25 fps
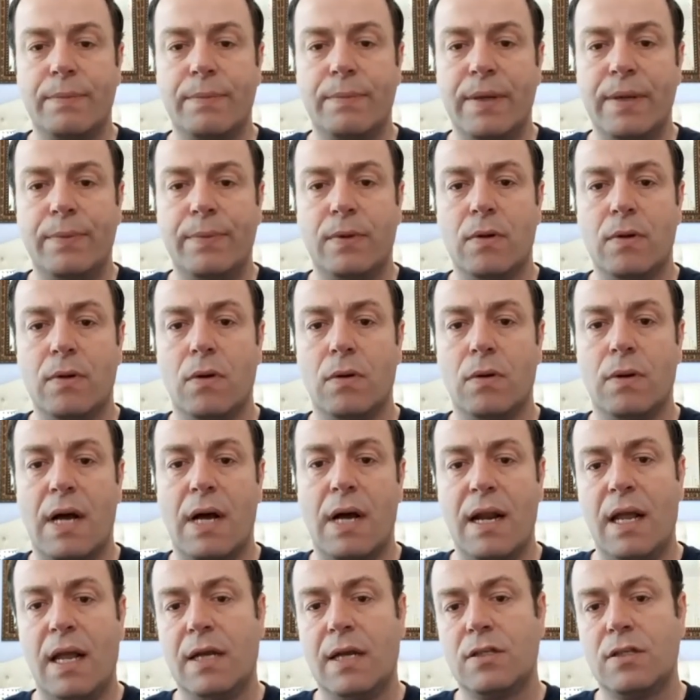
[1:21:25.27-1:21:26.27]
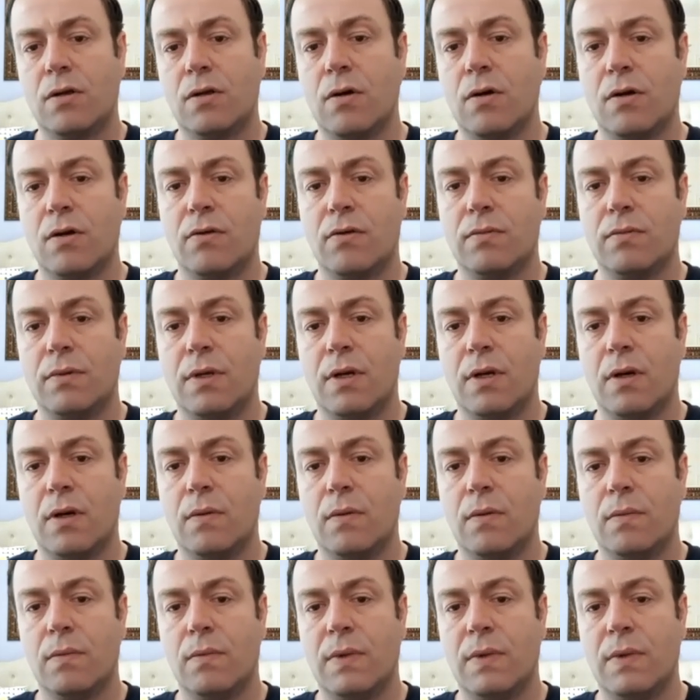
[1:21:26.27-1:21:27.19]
People go, I like to go to, you know,